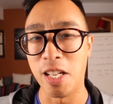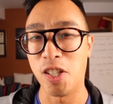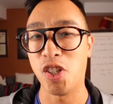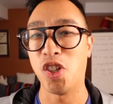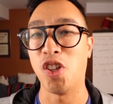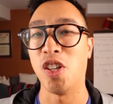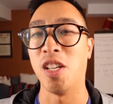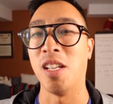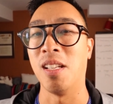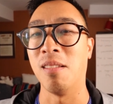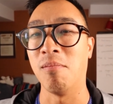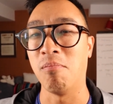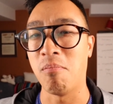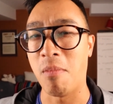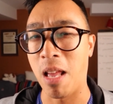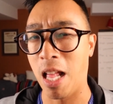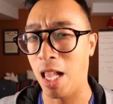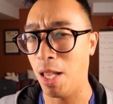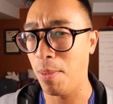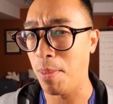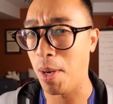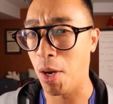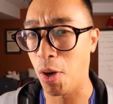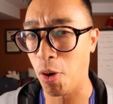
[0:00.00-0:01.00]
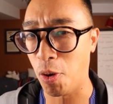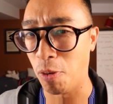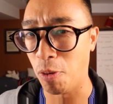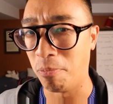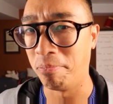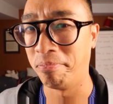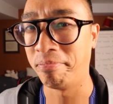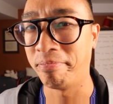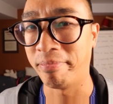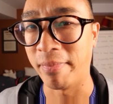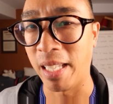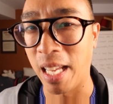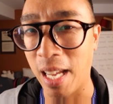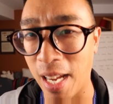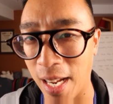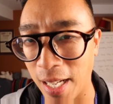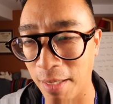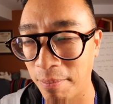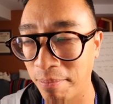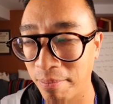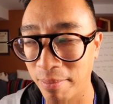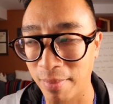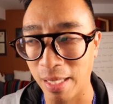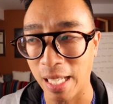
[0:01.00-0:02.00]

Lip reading: itchy elbow. Yeah.